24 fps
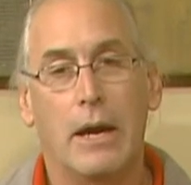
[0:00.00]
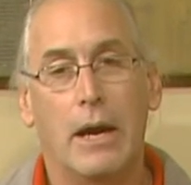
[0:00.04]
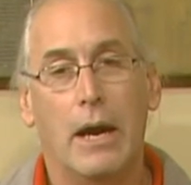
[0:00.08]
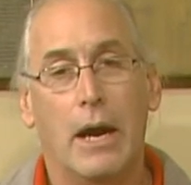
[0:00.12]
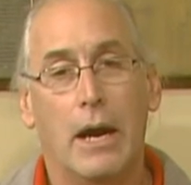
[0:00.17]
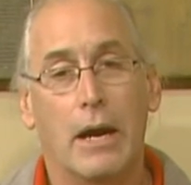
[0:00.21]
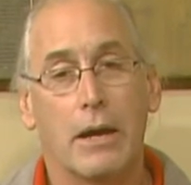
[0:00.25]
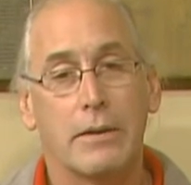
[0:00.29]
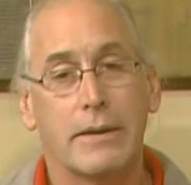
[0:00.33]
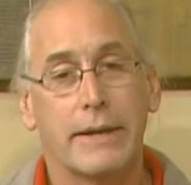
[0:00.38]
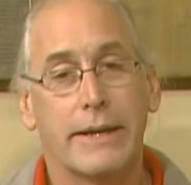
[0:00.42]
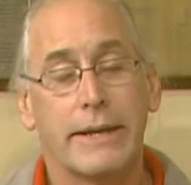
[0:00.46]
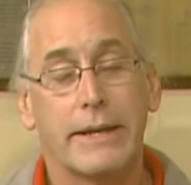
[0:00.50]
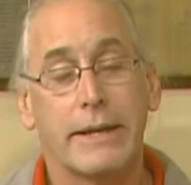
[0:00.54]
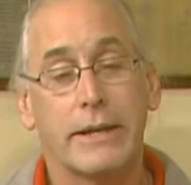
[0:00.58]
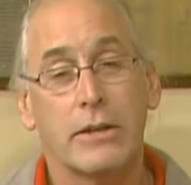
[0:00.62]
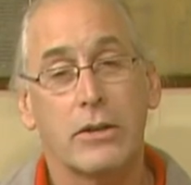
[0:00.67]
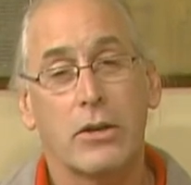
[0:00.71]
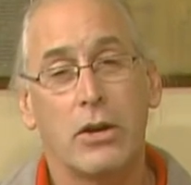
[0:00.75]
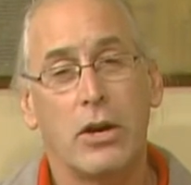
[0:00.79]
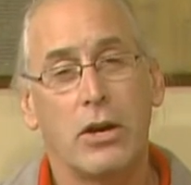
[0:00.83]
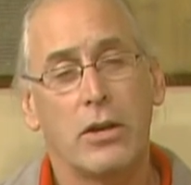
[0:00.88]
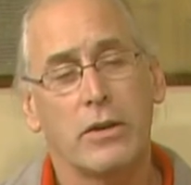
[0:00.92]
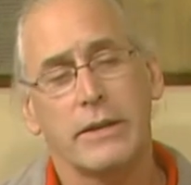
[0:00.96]
Uh, they can
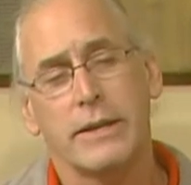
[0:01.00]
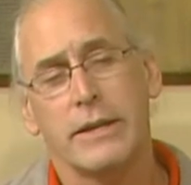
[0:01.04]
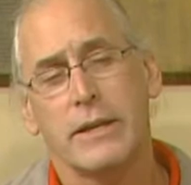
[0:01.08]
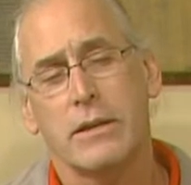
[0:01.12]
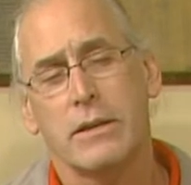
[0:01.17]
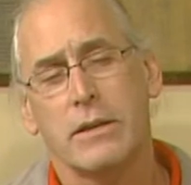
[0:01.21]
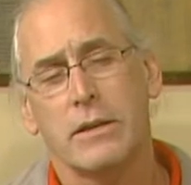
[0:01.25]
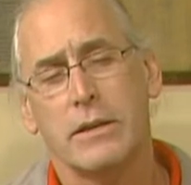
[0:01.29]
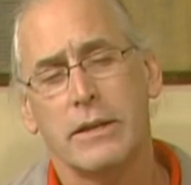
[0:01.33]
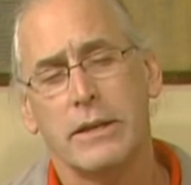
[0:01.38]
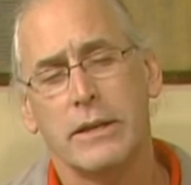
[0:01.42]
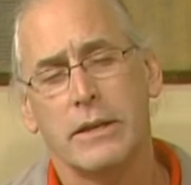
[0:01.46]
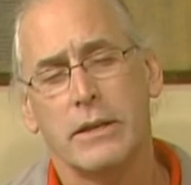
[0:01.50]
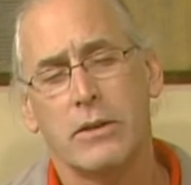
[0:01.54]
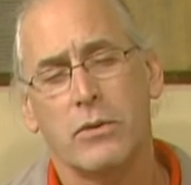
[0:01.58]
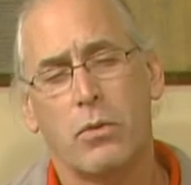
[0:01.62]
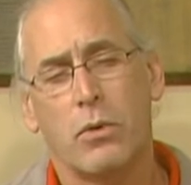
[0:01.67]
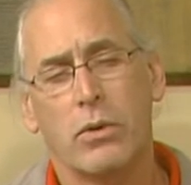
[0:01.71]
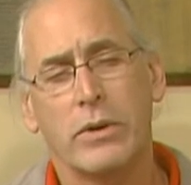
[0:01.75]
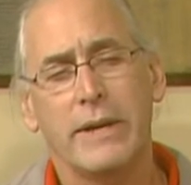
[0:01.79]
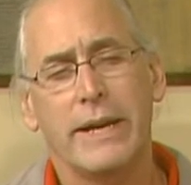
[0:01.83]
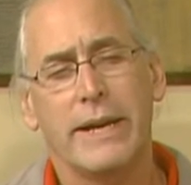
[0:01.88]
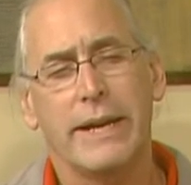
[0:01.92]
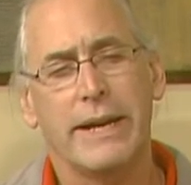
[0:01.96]
call the, the
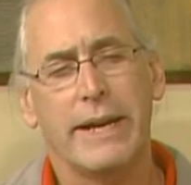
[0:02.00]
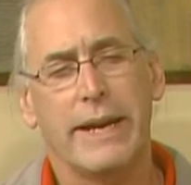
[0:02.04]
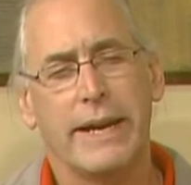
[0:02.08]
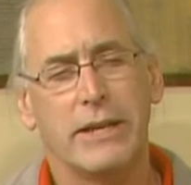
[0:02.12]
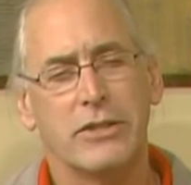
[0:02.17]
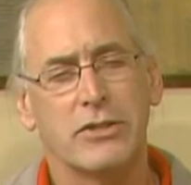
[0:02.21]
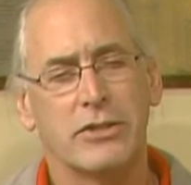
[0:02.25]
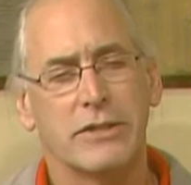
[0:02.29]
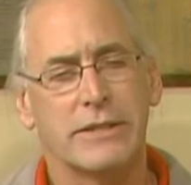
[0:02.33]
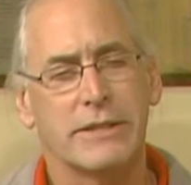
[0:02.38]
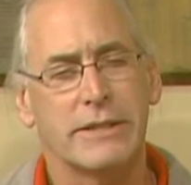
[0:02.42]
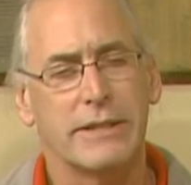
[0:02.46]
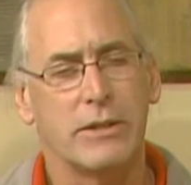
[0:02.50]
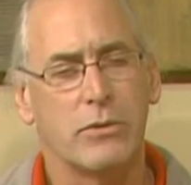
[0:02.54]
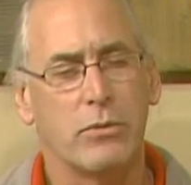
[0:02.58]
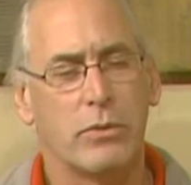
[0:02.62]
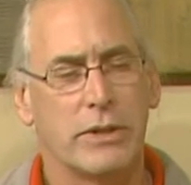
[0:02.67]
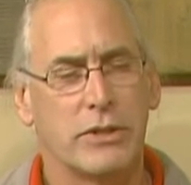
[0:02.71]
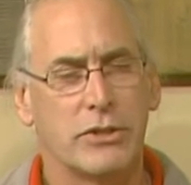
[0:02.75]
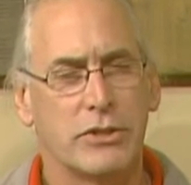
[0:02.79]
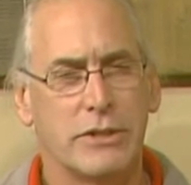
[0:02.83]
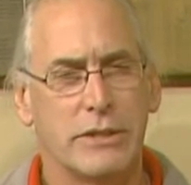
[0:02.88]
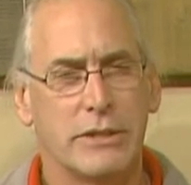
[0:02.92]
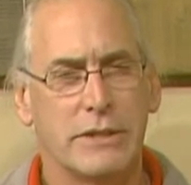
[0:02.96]
coordinating agency,
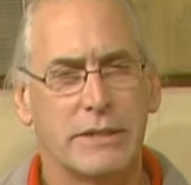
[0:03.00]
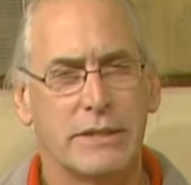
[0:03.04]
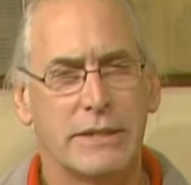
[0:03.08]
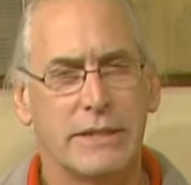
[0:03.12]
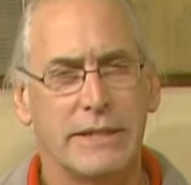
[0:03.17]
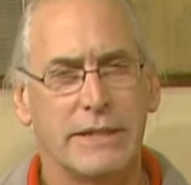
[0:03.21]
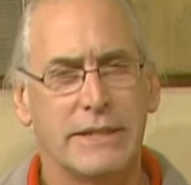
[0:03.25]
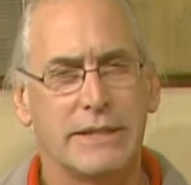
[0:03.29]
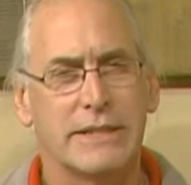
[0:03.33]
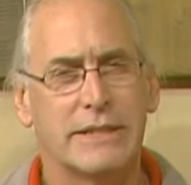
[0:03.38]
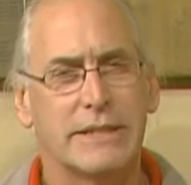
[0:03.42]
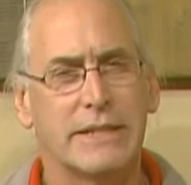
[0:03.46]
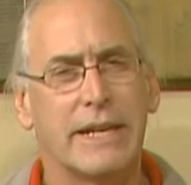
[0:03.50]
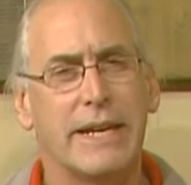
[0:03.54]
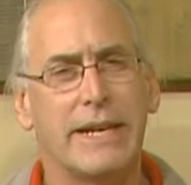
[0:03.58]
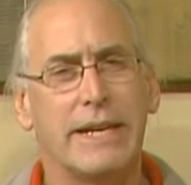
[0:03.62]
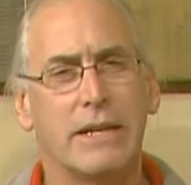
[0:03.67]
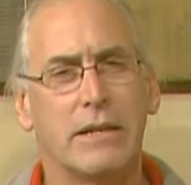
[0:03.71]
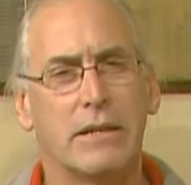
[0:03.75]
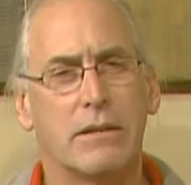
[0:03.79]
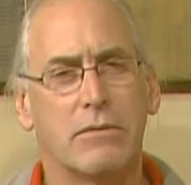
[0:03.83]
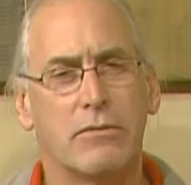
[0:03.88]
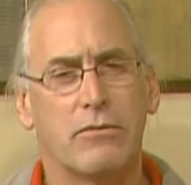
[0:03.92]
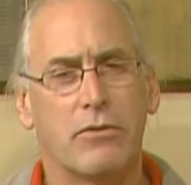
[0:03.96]
which is the
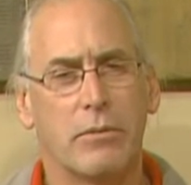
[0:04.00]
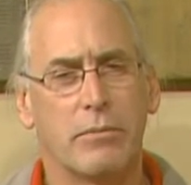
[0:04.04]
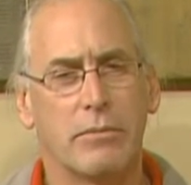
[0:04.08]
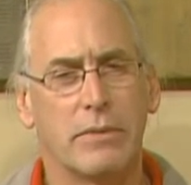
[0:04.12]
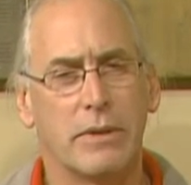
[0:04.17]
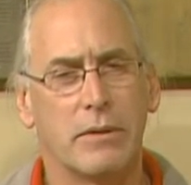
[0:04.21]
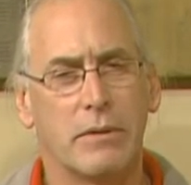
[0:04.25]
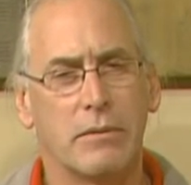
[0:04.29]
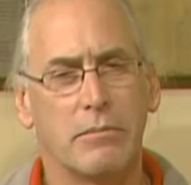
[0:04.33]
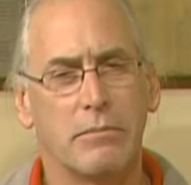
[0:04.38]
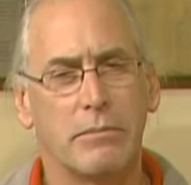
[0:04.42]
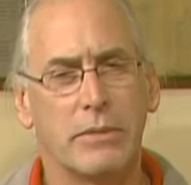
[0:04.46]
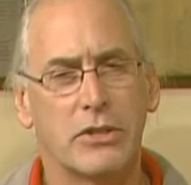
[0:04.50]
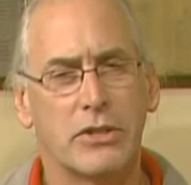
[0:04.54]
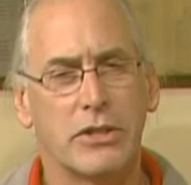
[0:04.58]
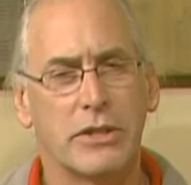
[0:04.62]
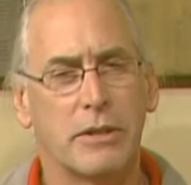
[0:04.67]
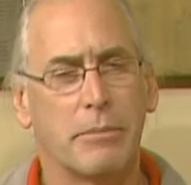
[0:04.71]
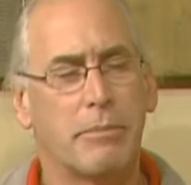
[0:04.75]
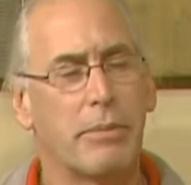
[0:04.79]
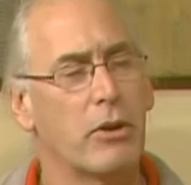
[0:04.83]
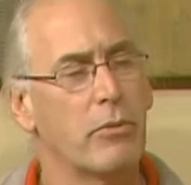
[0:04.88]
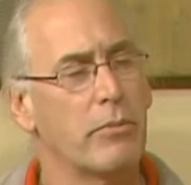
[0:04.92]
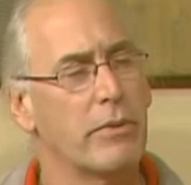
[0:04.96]
state from the Michigan
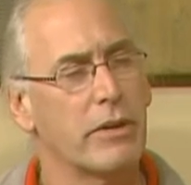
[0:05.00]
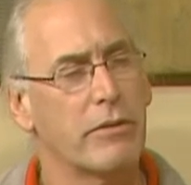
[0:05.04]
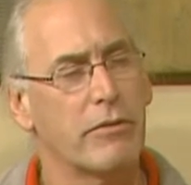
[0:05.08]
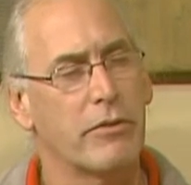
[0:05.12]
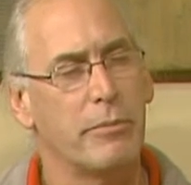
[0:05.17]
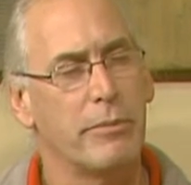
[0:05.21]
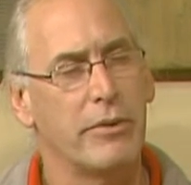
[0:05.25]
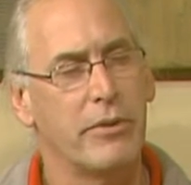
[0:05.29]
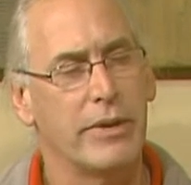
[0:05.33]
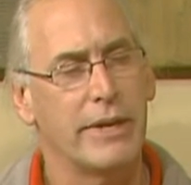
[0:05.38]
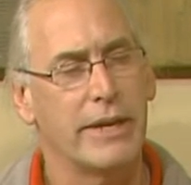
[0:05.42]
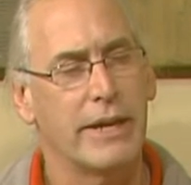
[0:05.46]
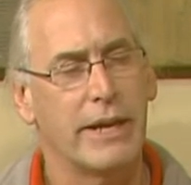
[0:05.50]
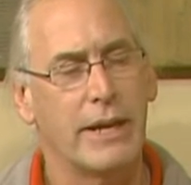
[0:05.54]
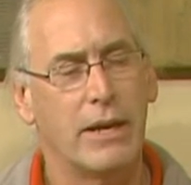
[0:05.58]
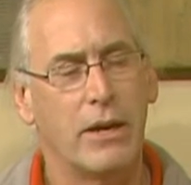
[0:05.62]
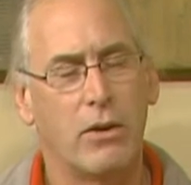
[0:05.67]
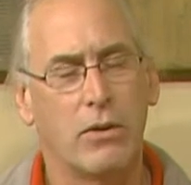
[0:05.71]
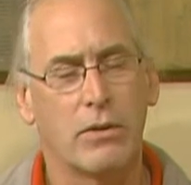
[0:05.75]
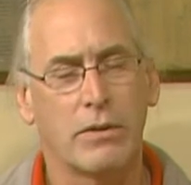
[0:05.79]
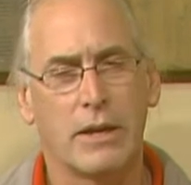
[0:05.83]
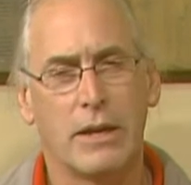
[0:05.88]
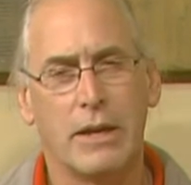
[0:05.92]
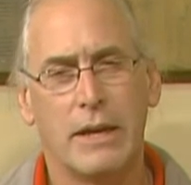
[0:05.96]
Department of Community
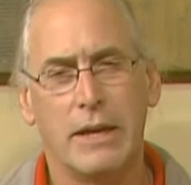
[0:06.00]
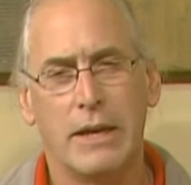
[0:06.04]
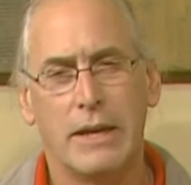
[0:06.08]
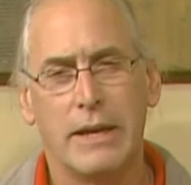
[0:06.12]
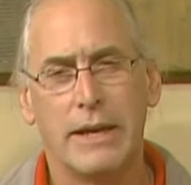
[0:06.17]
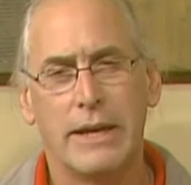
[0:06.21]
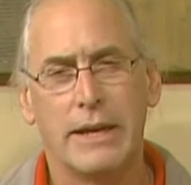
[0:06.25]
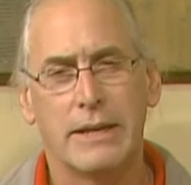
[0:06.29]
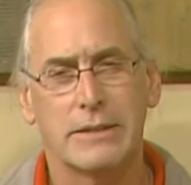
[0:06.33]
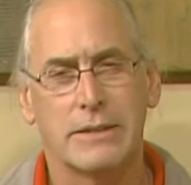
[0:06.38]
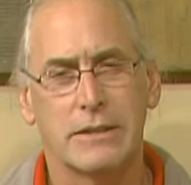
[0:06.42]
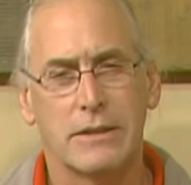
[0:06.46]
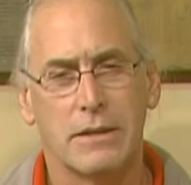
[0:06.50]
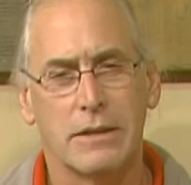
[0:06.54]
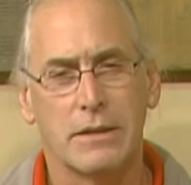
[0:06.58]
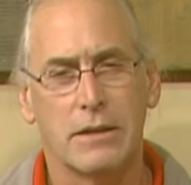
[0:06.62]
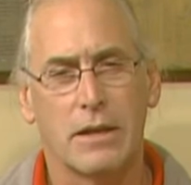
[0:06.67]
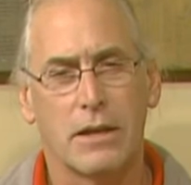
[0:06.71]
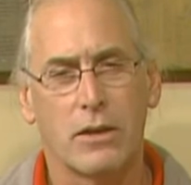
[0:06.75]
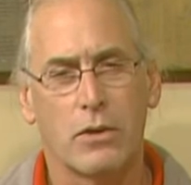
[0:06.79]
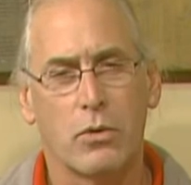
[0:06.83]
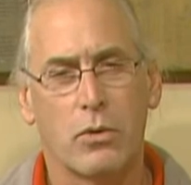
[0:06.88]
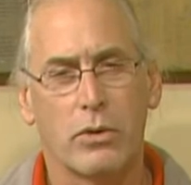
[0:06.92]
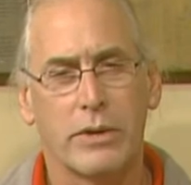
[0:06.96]
Health, has a,
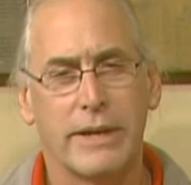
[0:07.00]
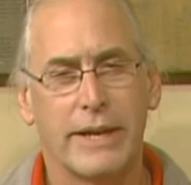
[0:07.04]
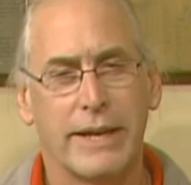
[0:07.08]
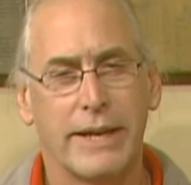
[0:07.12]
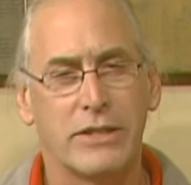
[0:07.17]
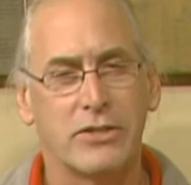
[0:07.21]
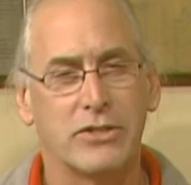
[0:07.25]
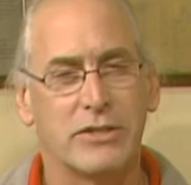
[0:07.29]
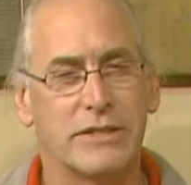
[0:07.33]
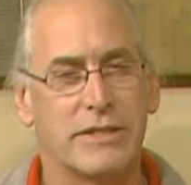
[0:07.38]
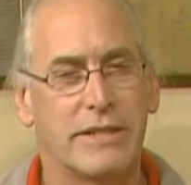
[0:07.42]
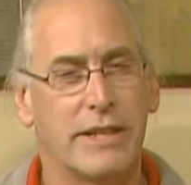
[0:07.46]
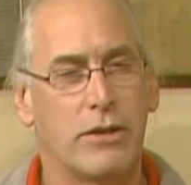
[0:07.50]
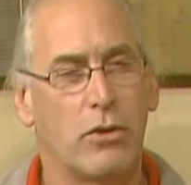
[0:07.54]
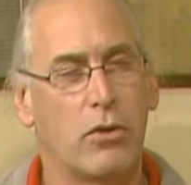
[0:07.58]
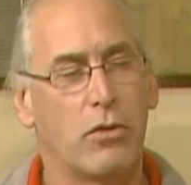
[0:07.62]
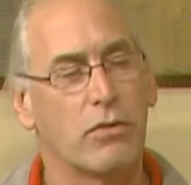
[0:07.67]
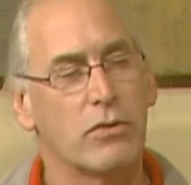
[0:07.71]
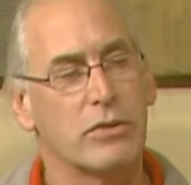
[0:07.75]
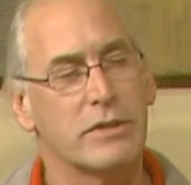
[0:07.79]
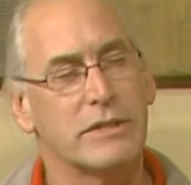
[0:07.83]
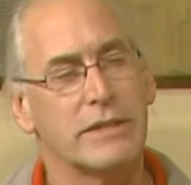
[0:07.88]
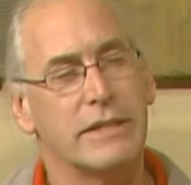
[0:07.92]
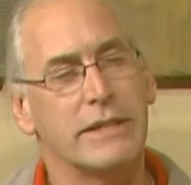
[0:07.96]
a, coordinating agency that
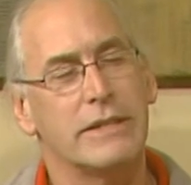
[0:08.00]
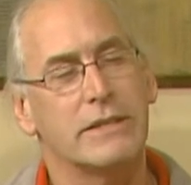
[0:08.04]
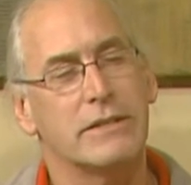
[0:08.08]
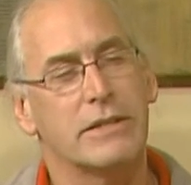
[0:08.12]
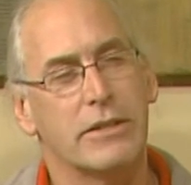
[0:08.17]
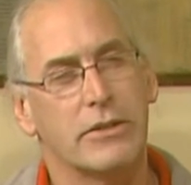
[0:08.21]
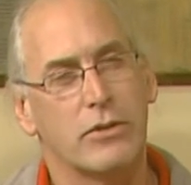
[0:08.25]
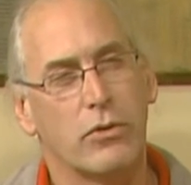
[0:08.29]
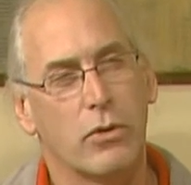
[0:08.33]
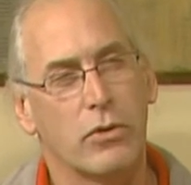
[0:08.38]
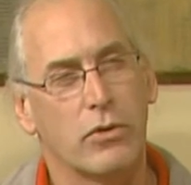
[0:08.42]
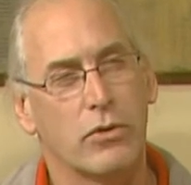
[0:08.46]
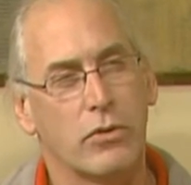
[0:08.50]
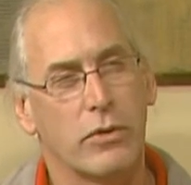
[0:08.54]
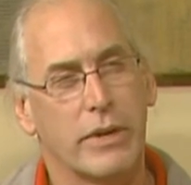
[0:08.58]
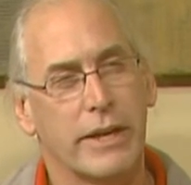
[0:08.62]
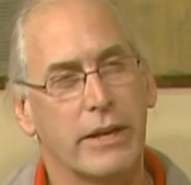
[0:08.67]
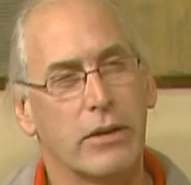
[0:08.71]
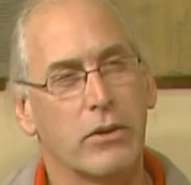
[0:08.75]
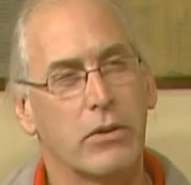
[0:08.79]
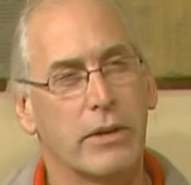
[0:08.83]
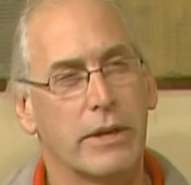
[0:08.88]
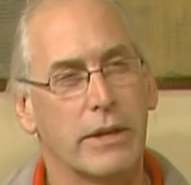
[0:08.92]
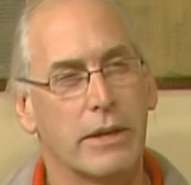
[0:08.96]
oversees the northern
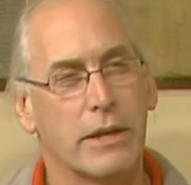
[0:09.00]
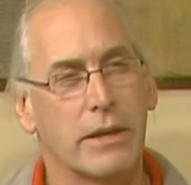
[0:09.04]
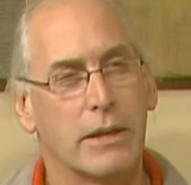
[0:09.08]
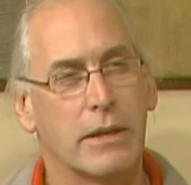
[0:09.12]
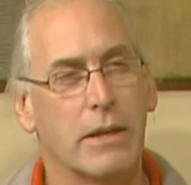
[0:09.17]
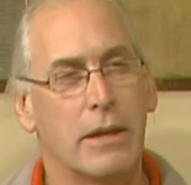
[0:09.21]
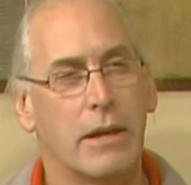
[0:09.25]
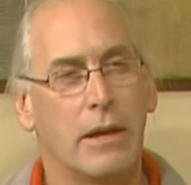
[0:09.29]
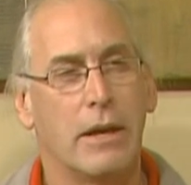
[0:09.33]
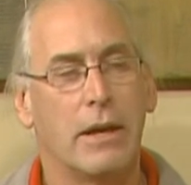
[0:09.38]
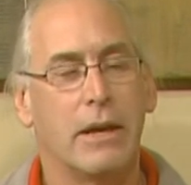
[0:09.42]
area,